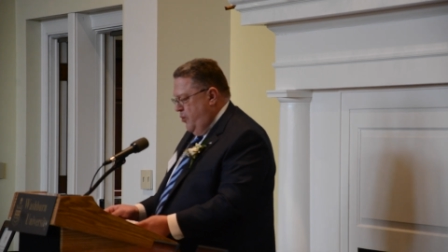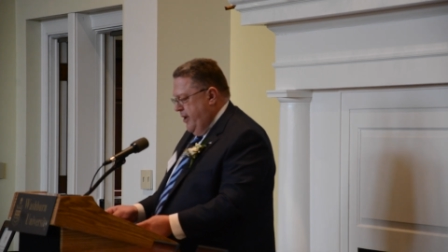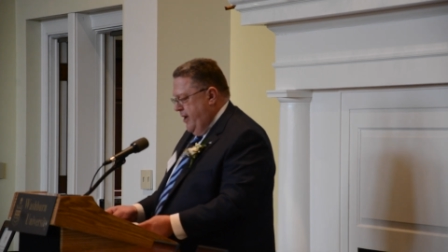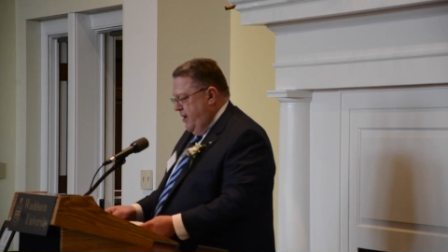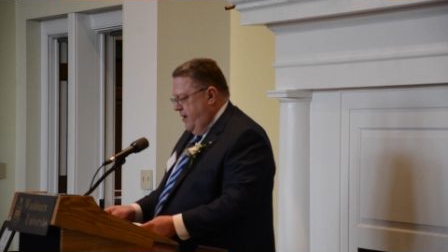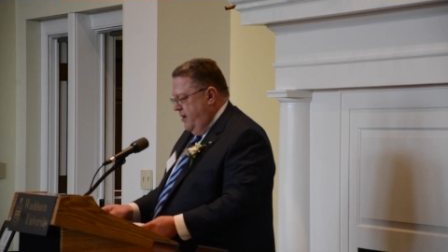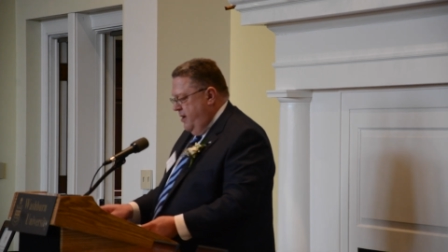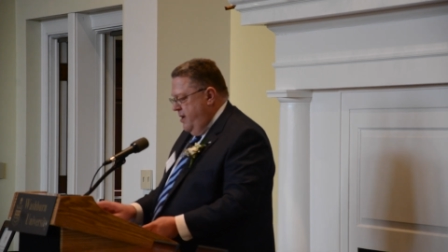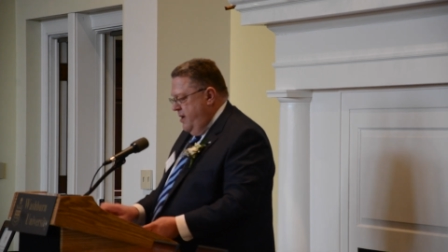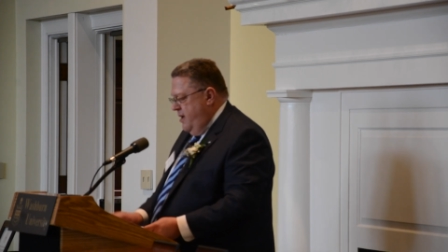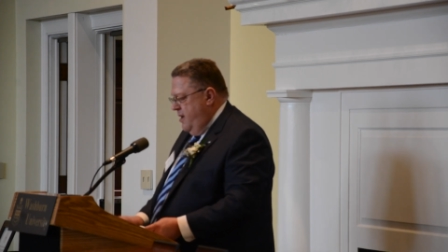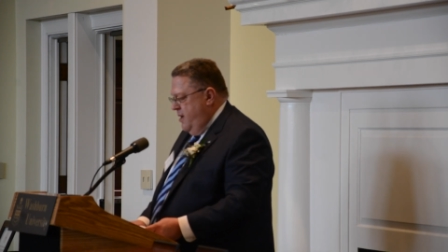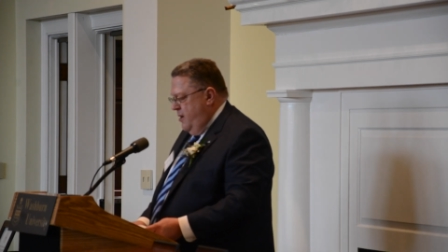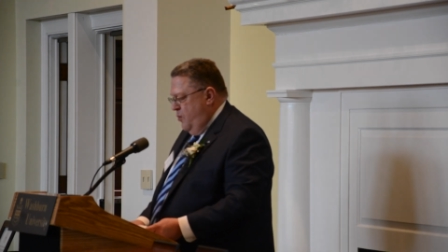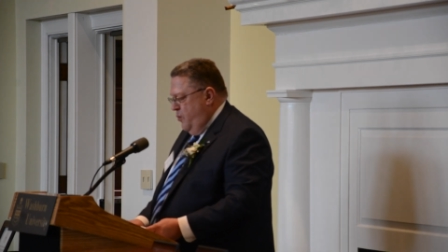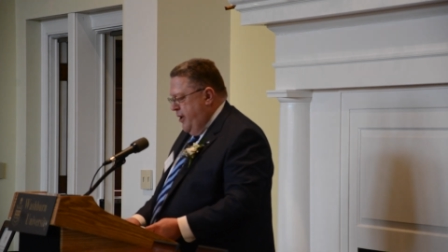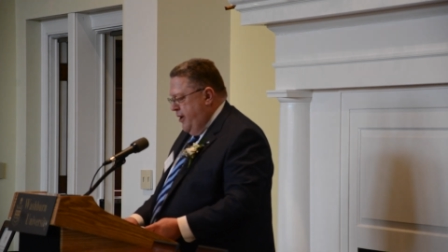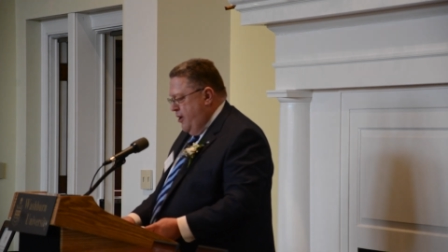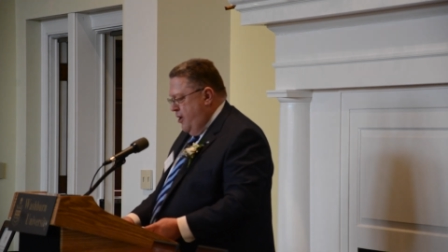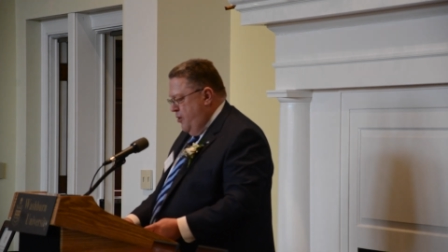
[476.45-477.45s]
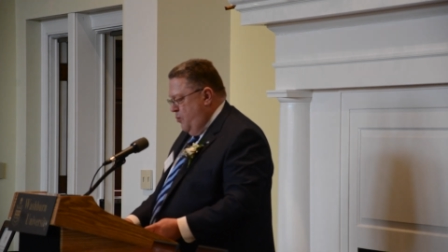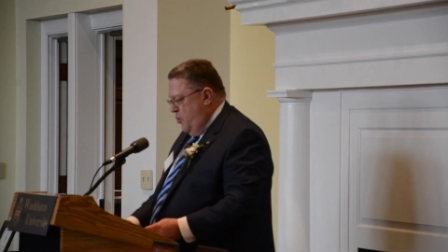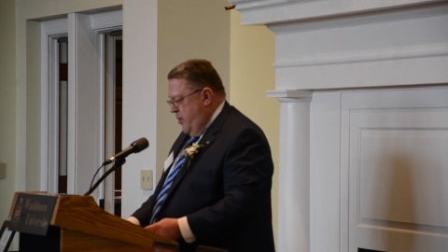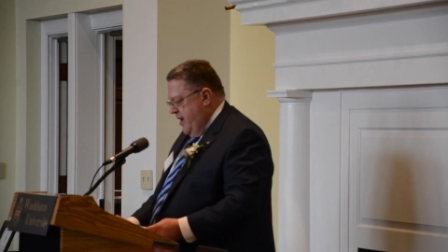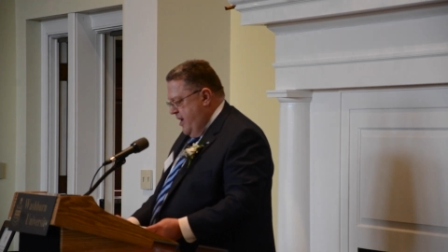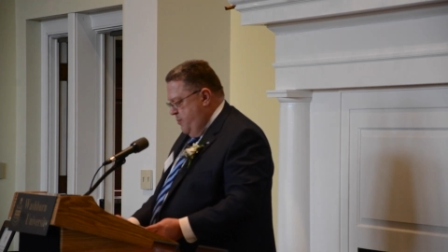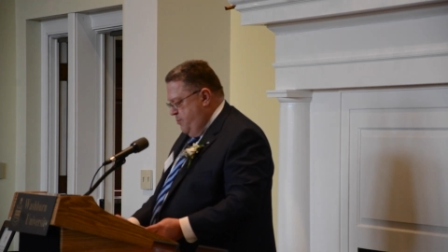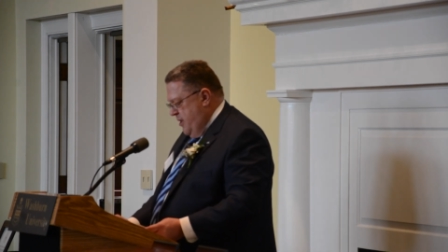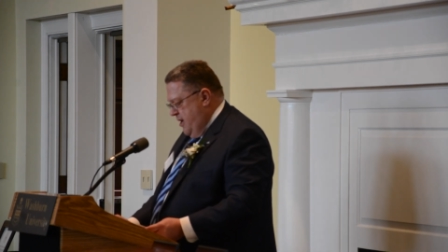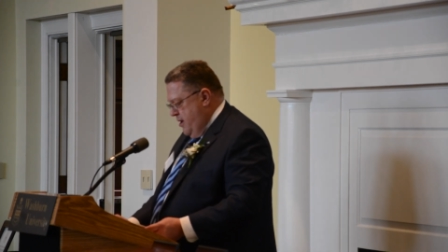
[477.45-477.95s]
went on
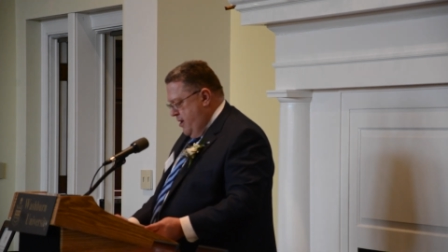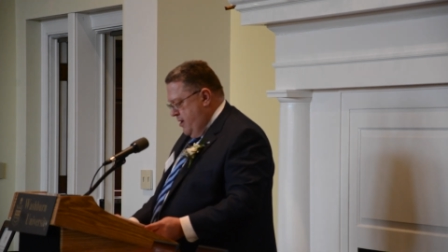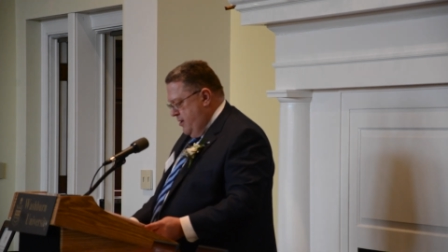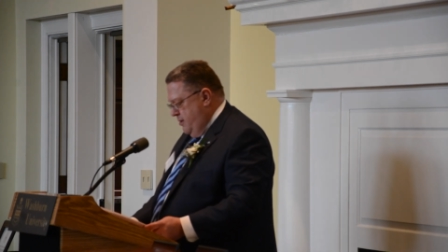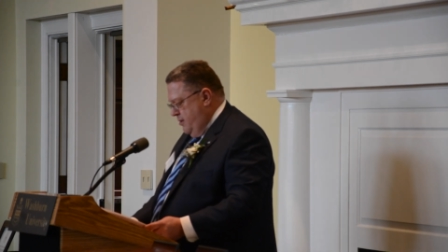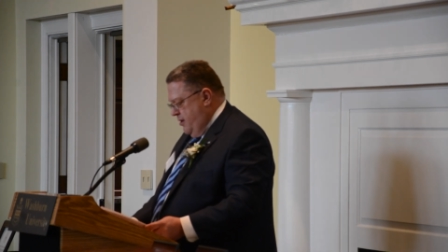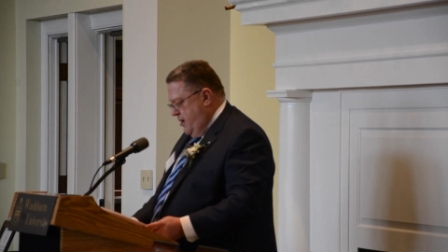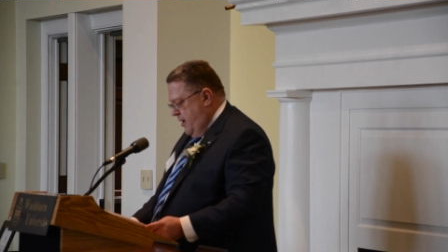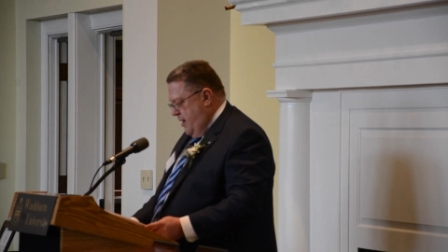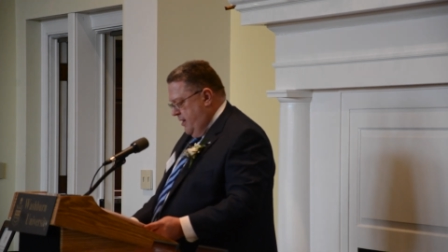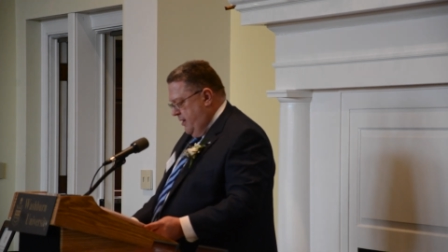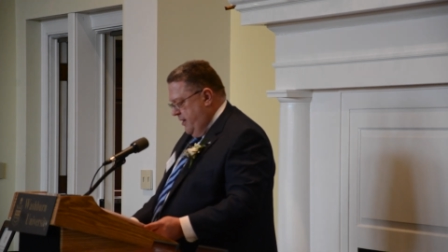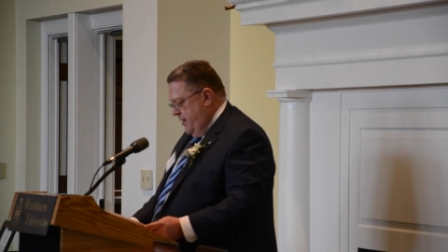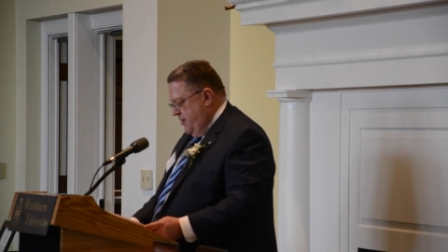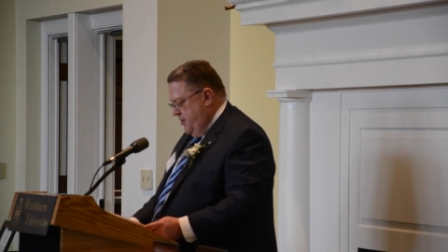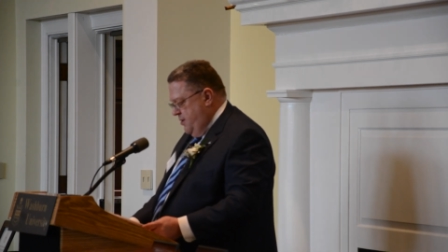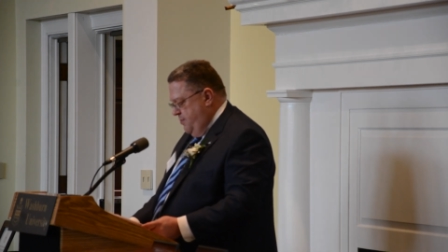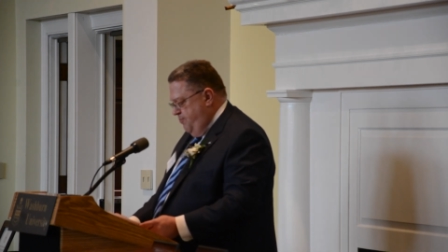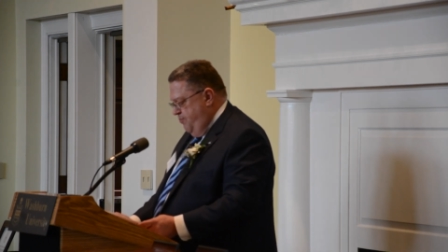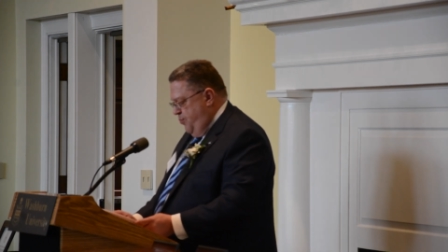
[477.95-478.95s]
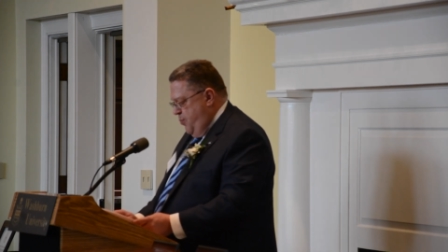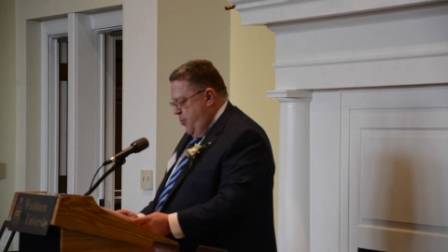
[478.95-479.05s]
way beyond college.